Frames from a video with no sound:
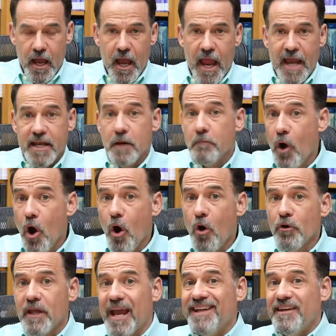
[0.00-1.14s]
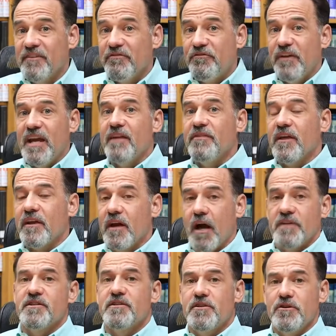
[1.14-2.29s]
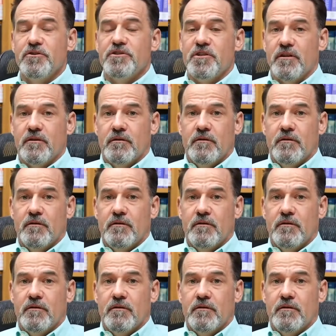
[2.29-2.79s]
and uphold and defend the Constitution.